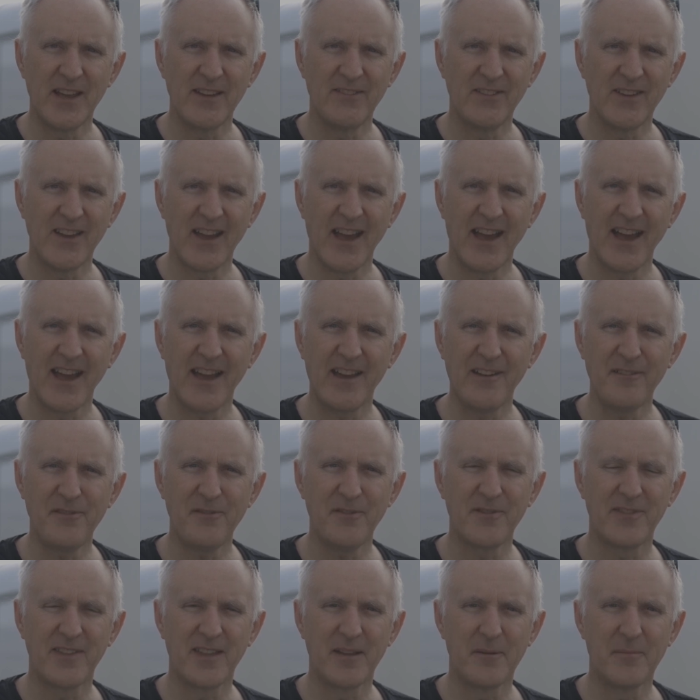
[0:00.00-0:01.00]
If you
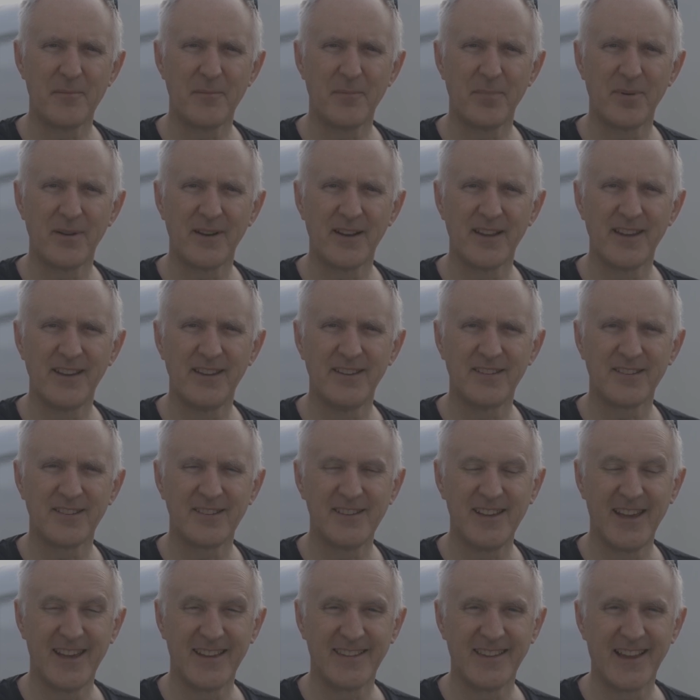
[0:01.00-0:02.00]
have, then please
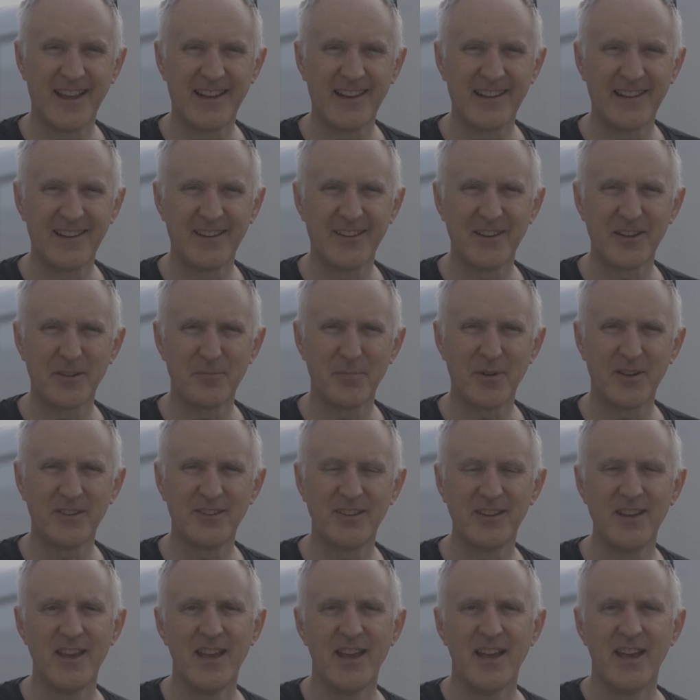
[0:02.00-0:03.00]
hit that like
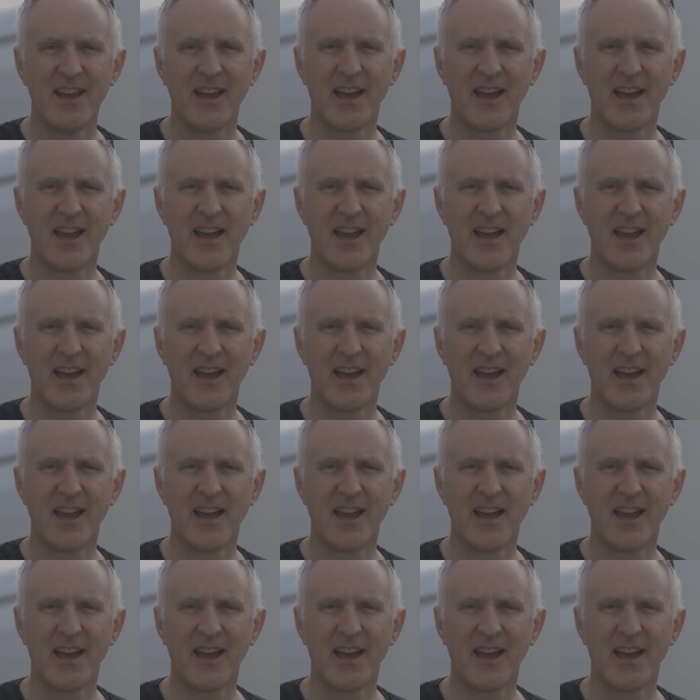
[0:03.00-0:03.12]
button.